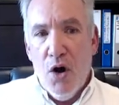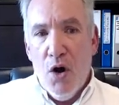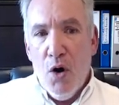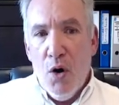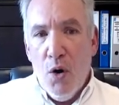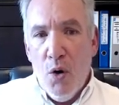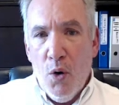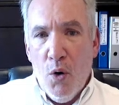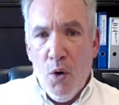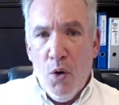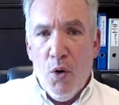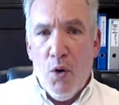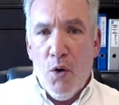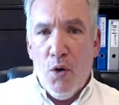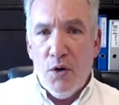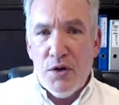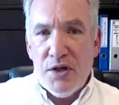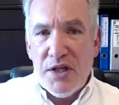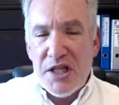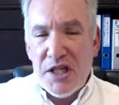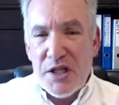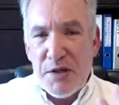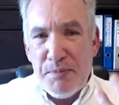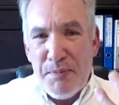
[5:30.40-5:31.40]
or
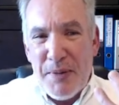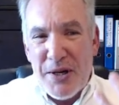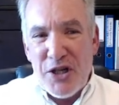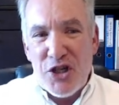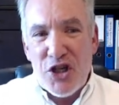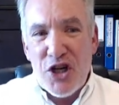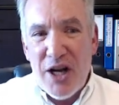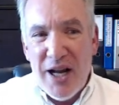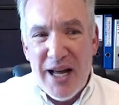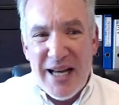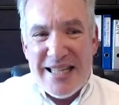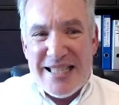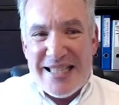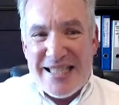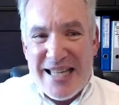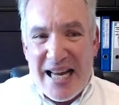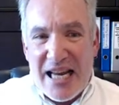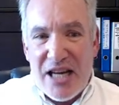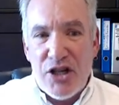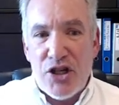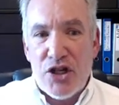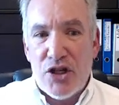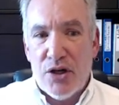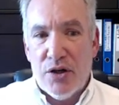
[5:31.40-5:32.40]

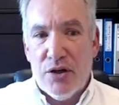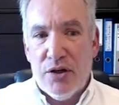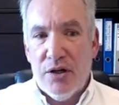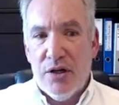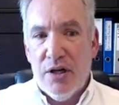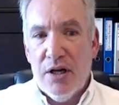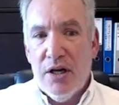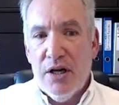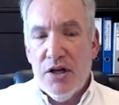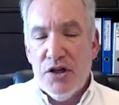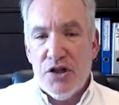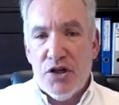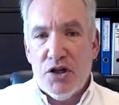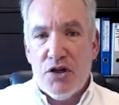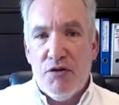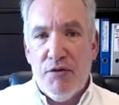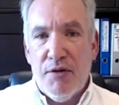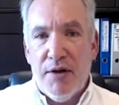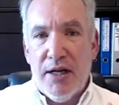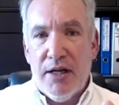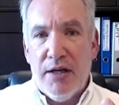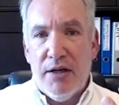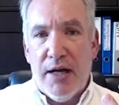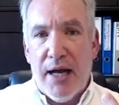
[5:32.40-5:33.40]
specialization to
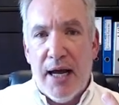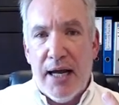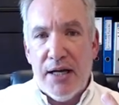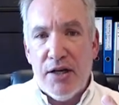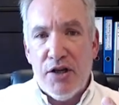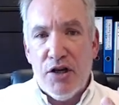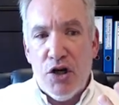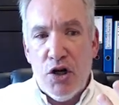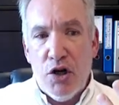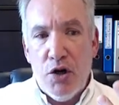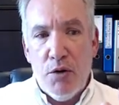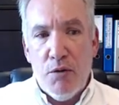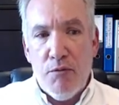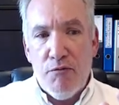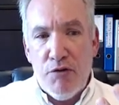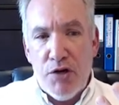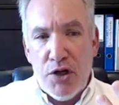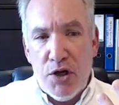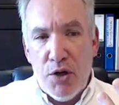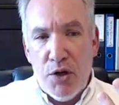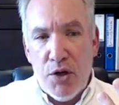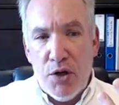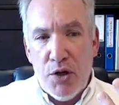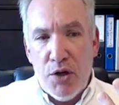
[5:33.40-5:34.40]
create new
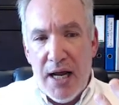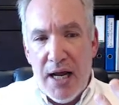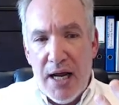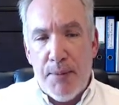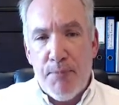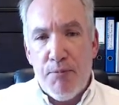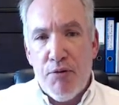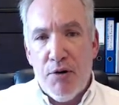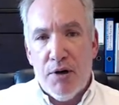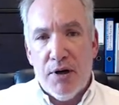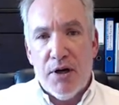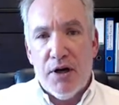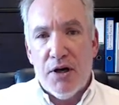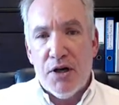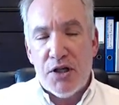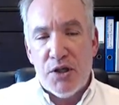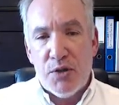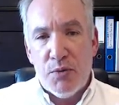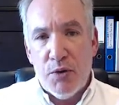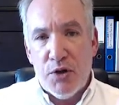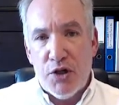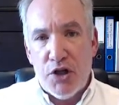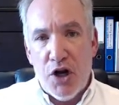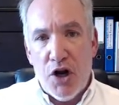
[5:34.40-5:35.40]
unique products
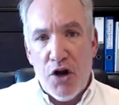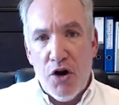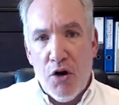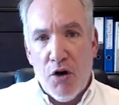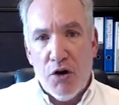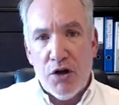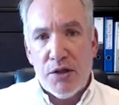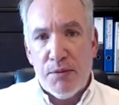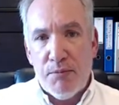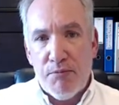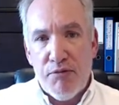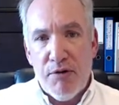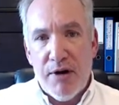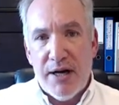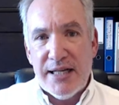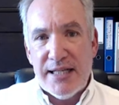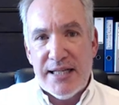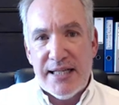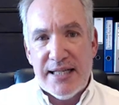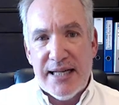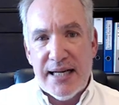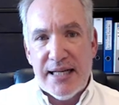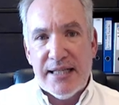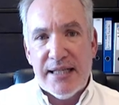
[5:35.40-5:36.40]
which are not price
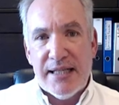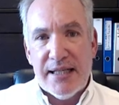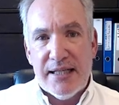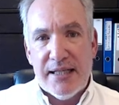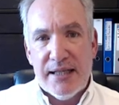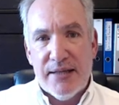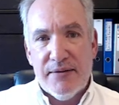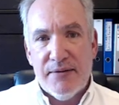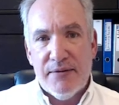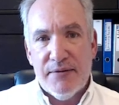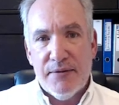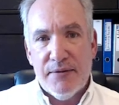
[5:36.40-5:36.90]
sensitive.